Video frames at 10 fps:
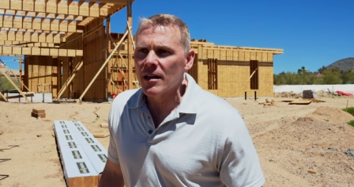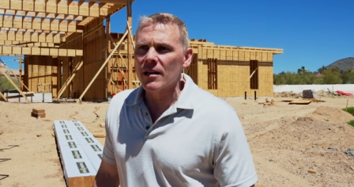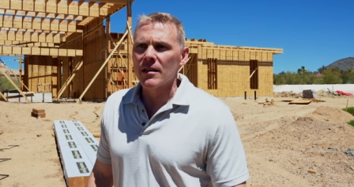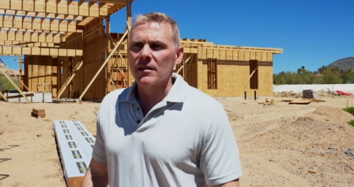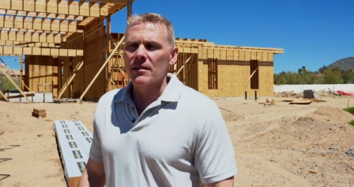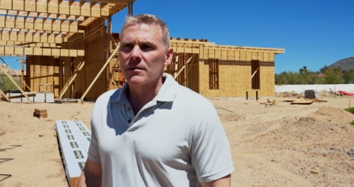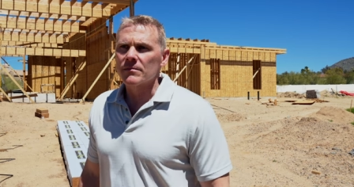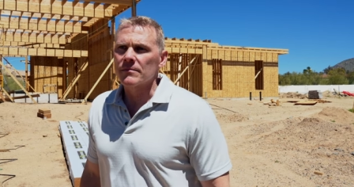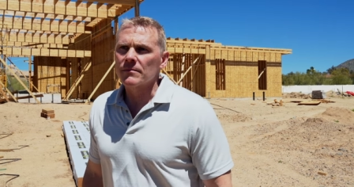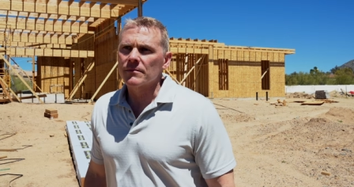But remember our
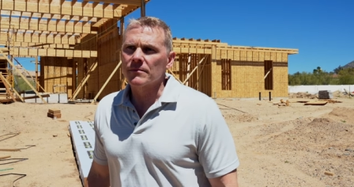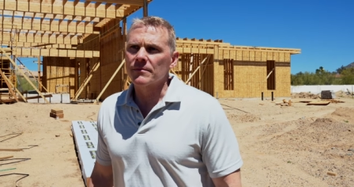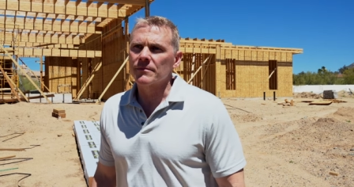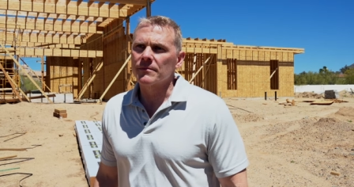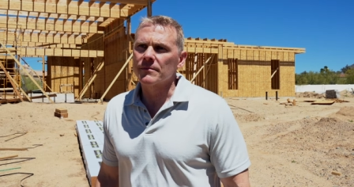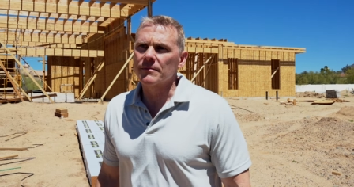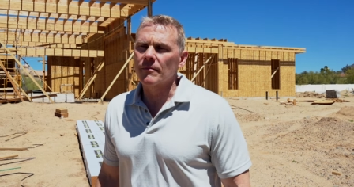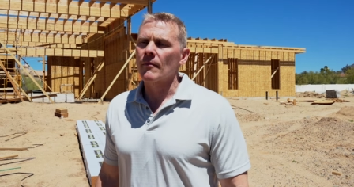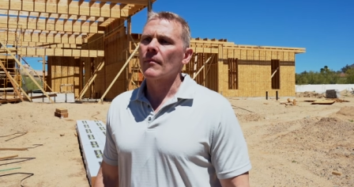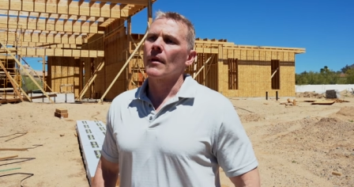talk that we are the
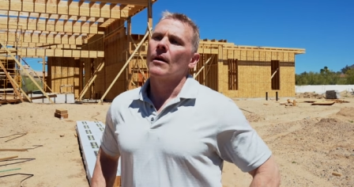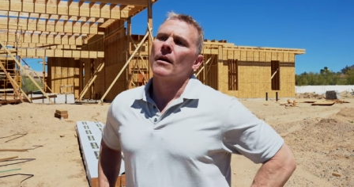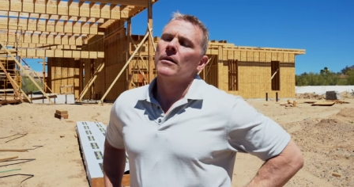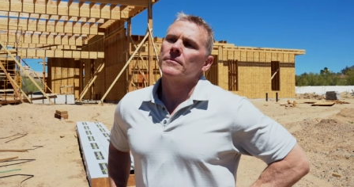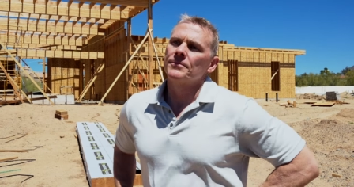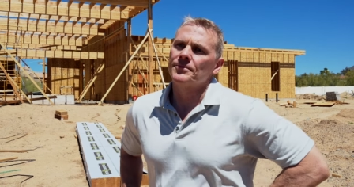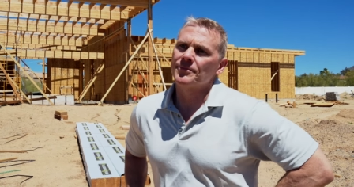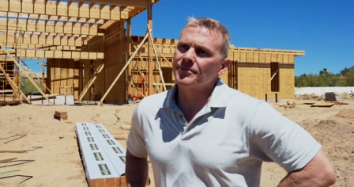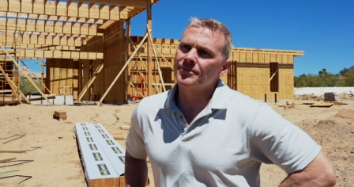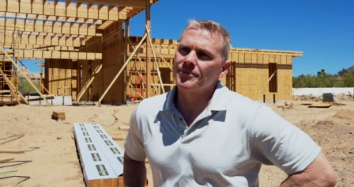only ones trained and
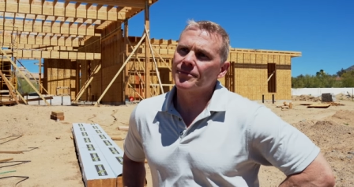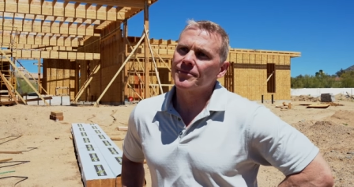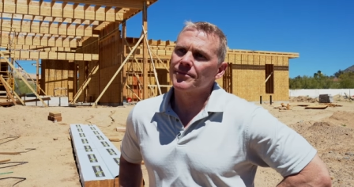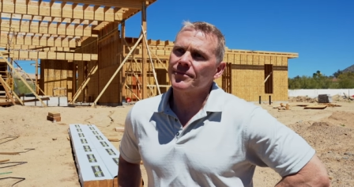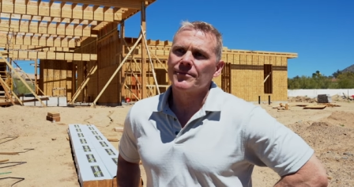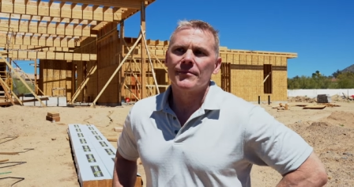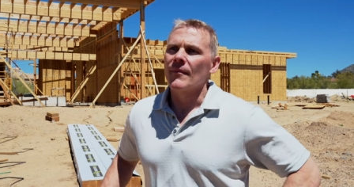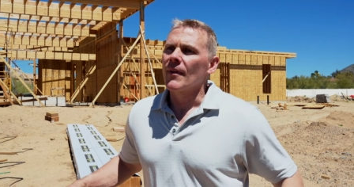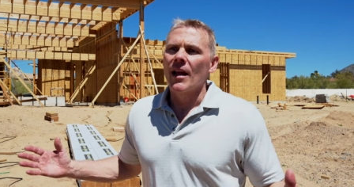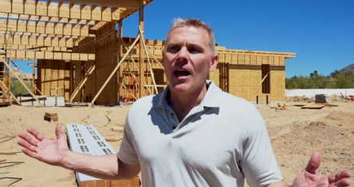licensed to fly the
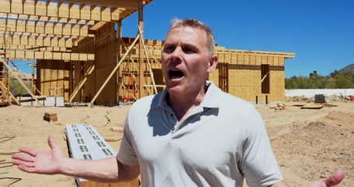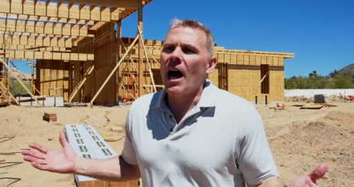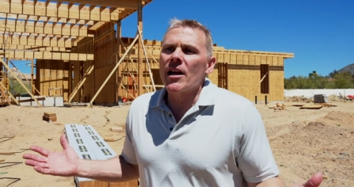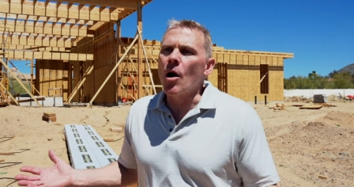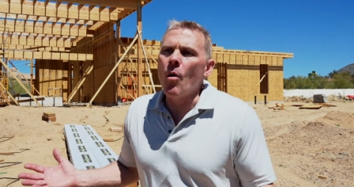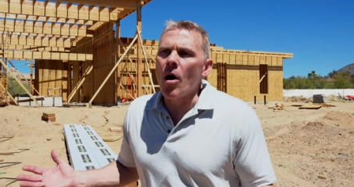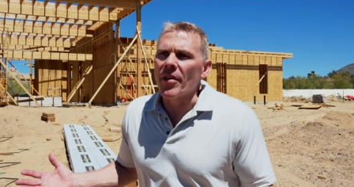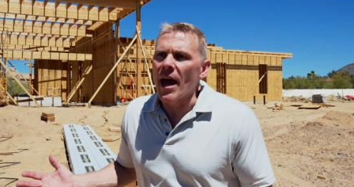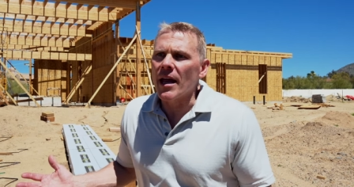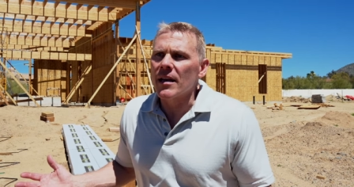drone? I know all
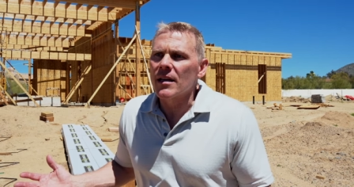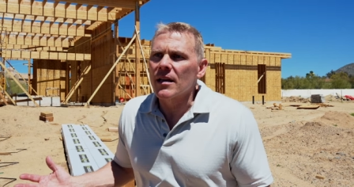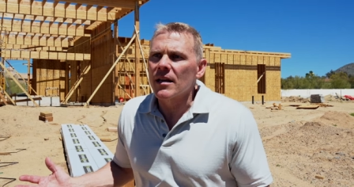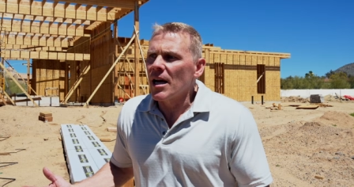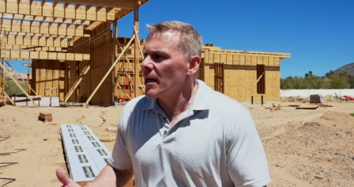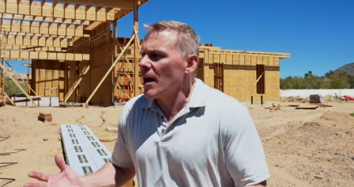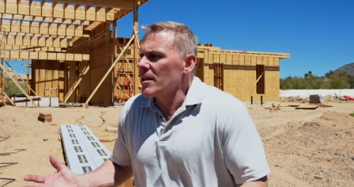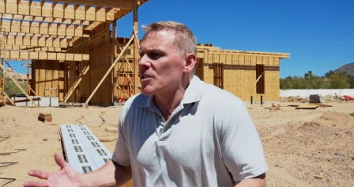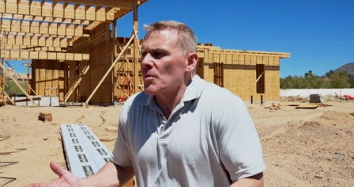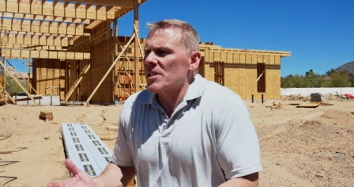that. I, I
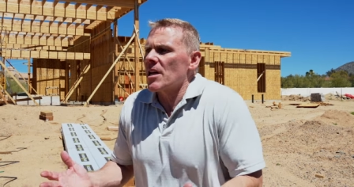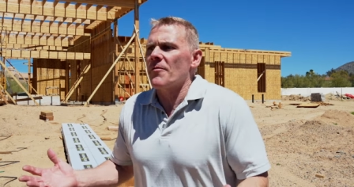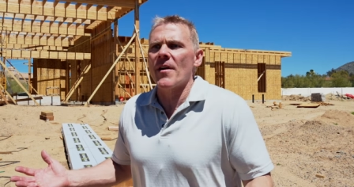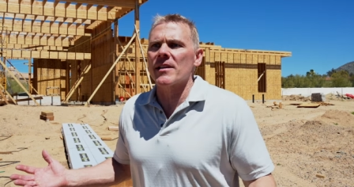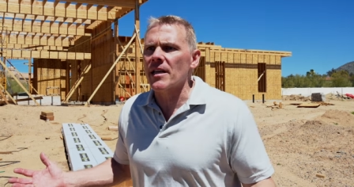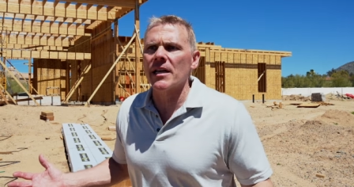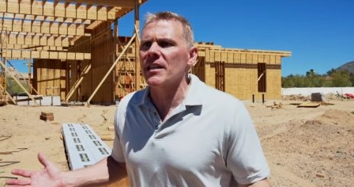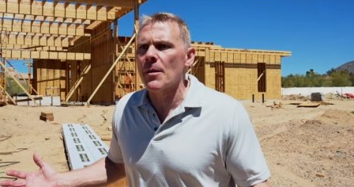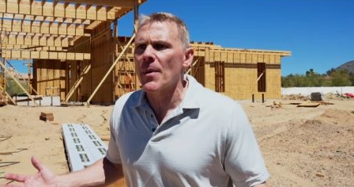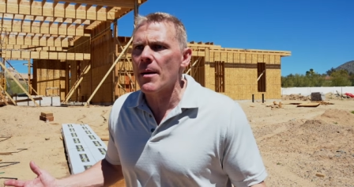just want to see how fast I can
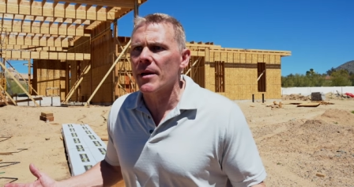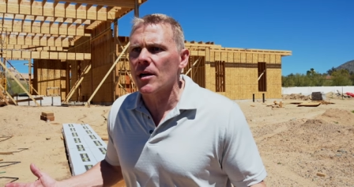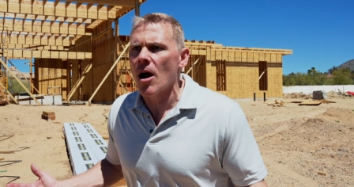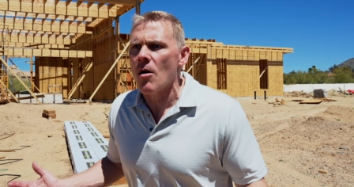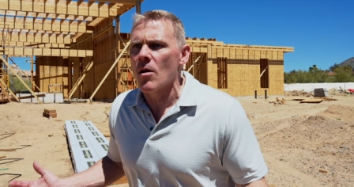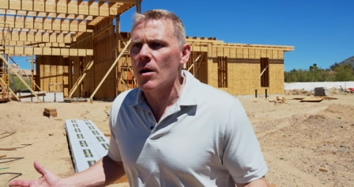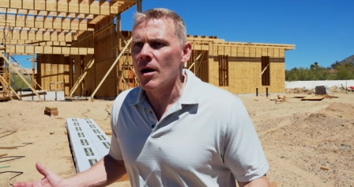get that baby to go.